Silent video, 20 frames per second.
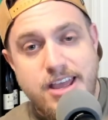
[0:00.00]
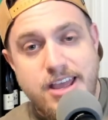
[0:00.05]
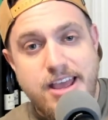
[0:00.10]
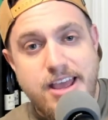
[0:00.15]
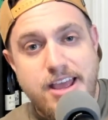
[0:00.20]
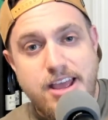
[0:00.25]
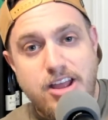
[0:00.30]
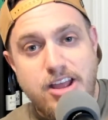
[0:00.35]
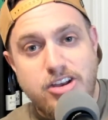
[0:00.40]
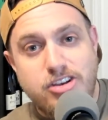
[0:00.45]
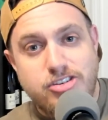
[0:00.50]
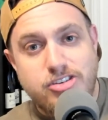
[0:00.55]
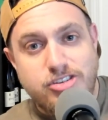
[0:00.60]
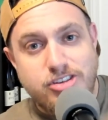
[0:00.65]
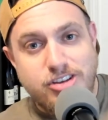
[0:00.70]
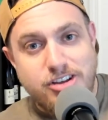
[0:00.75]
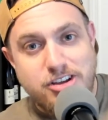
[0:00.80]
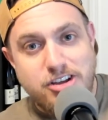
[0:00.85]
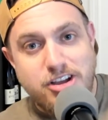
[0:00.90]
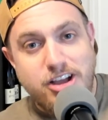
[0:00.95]
and
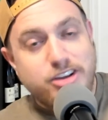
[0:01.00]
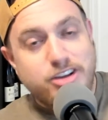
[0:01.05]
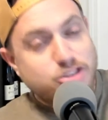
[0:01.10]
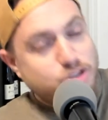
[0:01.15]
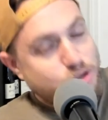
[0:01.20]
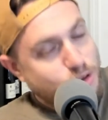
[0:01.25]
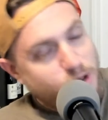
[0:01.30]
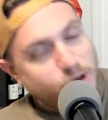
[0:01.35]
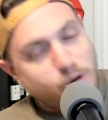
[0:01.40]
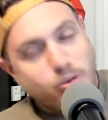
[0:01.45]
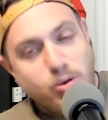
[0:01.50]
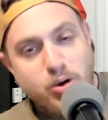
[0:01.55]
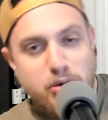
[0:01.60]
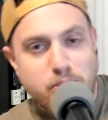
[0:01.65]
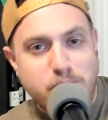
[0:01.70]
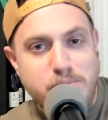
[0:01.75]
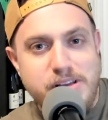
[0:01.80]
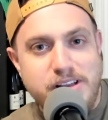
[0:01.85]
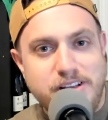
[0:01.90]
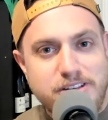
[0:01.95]
I enjoy quite a
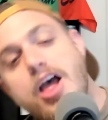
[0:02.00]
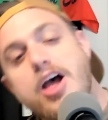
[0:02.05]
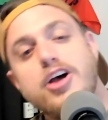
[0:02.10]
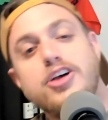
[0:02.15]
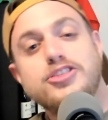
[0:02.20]
bit.